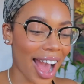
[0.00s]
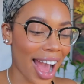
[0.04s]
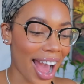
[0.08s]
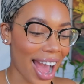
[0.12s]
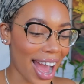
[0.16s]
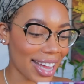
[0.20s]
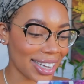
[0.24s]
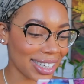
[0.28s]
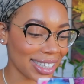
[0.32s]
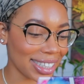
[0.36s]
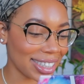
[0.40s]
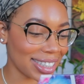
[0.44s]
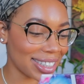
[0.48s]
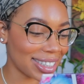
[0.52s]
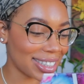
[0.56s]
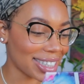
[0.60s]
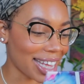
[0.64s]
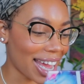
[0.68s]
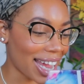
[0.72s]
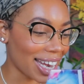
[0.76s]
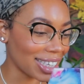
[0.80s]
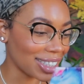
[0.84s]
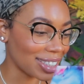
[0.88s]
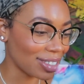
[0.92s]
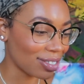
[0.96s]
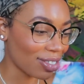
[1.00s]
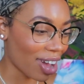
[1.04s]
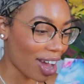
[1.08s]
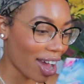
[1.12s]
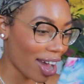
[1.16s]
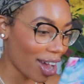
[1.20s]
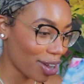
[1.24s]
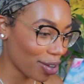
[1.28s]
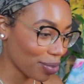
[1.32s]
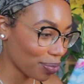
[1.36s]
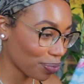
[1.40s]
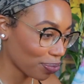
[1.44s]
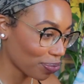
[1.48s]
at least that is
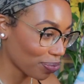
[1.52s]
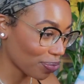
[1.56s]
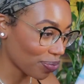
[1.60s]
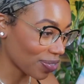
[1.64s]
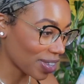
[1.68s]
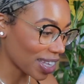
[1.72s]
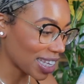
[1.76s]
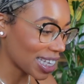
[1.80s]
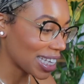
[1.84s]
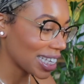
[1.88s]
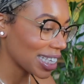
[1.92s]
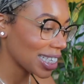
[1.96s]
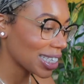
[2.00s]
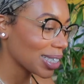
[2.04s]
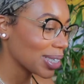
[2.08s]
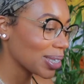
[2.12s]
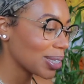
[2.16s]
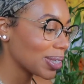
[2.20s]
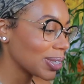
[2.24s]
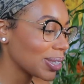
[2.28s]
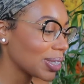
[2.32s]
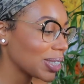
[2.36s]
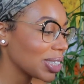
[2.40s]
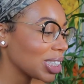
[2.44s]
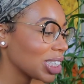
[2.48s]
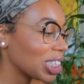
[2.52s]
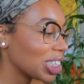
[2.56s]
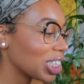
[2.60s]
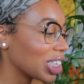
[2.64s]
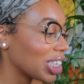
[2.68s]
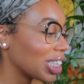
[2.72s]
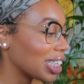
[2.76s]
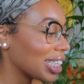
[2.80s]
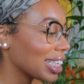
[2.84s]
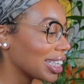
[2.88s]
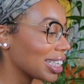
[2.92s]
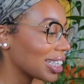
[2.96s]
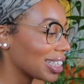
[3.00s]
fine. Ooh,
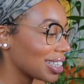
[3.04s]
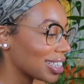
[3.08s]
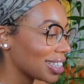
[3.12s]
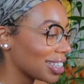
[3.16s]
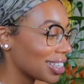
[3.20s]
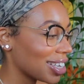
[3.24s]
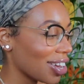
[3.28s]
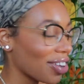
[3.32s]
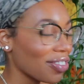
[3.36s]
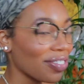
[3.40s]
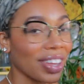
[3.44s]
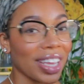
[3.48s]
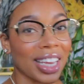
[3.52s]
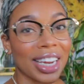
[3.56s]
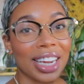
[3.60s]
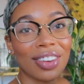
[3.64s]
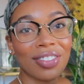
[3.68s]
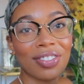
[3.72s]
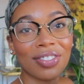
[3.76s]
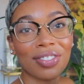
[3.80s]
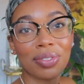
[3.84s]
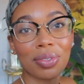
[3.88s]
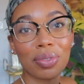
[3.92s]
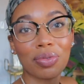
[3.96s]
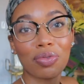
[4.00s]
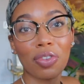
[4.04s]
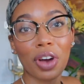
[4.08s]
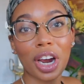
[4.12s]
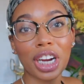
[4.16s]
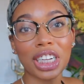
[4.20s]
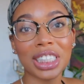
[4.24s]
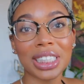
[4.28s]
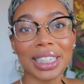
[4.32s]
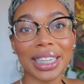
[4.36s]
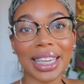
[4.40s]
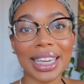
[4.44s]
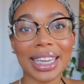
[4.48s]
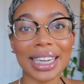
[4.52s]
girl, look at yourself in a
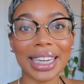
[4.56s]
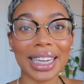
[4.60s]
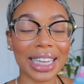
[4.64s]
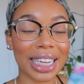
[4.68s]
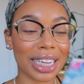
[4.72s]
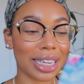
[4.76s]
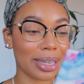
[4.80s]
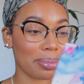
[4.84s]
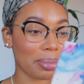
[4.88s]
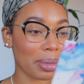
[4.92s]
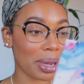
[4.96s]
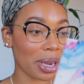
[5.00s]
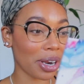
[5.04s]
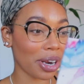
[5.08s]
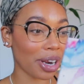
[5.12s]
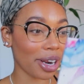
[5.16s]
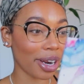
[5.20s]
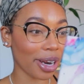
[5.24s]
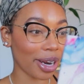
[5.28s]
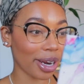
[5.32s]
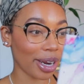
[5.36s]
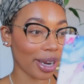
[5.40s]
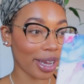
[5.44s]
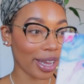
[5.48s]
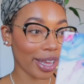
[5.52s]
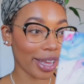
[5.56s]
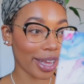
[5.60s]
freshly clean mirror.